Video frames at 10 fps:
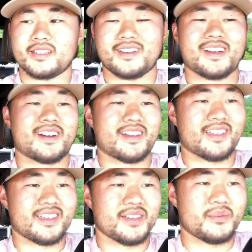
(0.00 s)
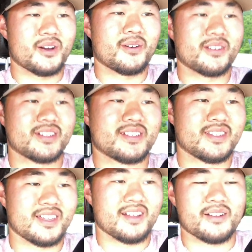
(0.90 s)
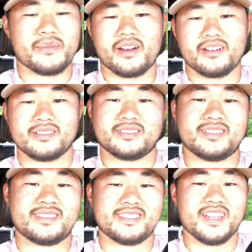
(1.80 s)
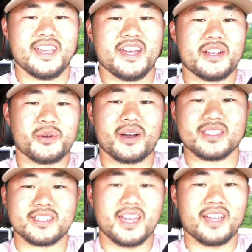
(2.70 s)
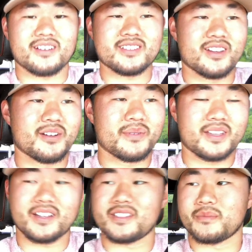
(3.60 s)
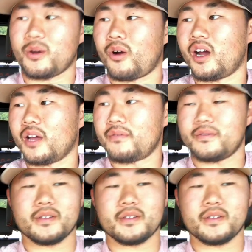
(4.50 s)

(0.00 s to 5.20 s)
I keep going there about twice a day or so because my wife,